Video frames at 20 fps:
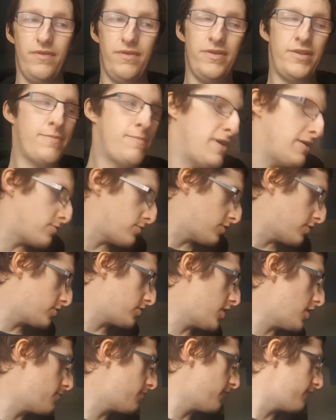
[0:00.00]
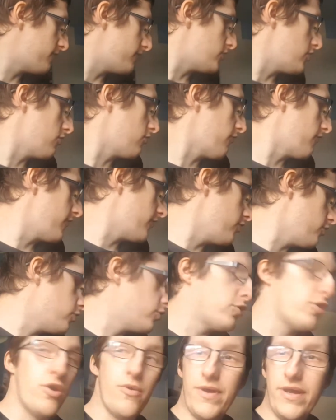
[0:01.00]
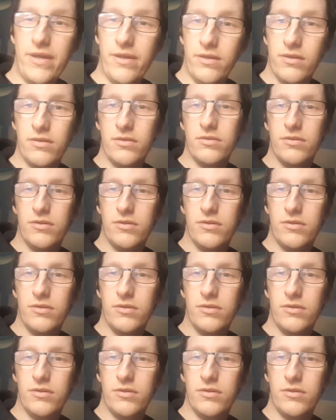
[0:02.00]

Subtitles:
it depends on the type of photography you're doing.